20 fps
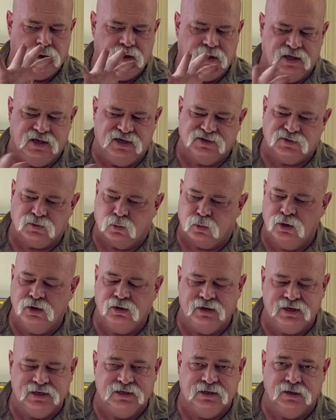is
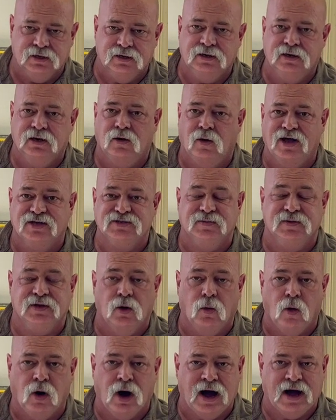really good and allows me a
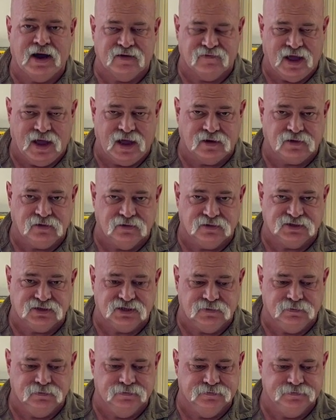lot of accuracy